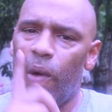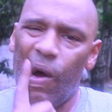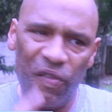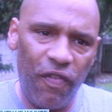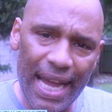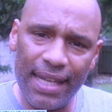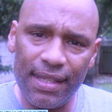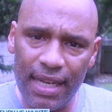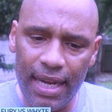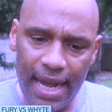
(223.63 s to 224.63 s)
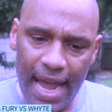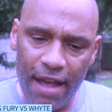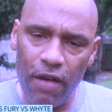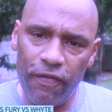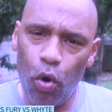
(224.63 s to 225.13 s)
A vacancy
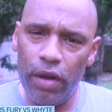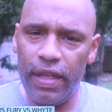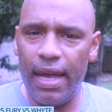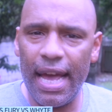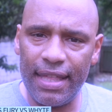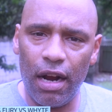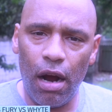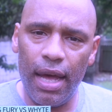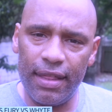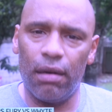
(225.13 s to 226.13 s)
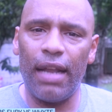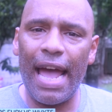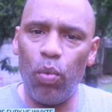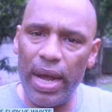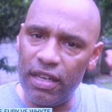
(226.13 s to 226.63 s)
at their
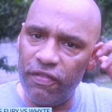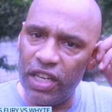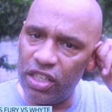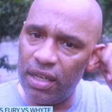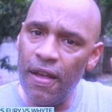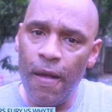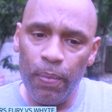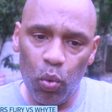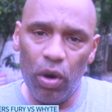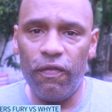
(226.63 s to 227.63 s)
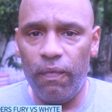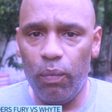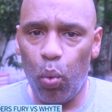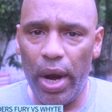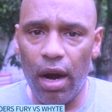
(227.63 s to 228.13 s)
lightweight division
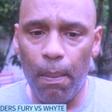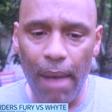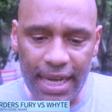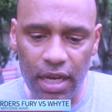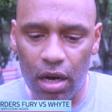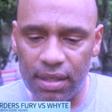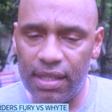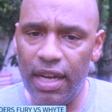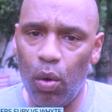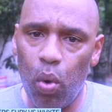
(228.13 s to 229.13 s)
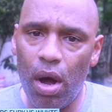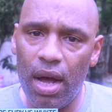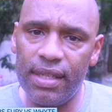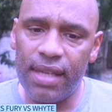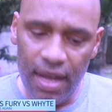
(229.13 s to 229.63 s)
where Mikey Garcia
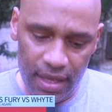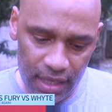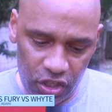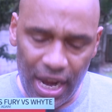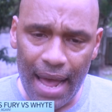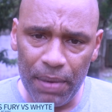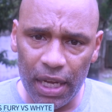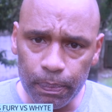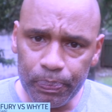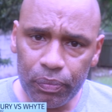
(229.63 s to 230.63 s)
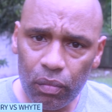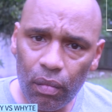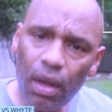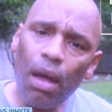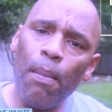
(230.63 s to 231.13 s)
was the champion,
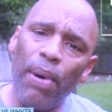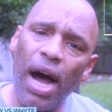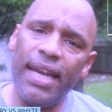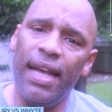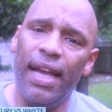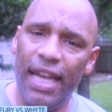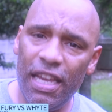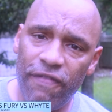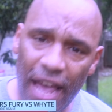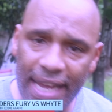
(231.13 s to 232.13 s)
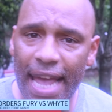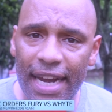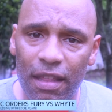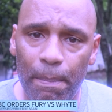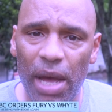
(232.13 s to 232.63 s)
but he
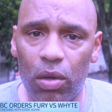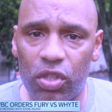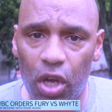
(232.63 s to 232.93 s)
vacated the belt.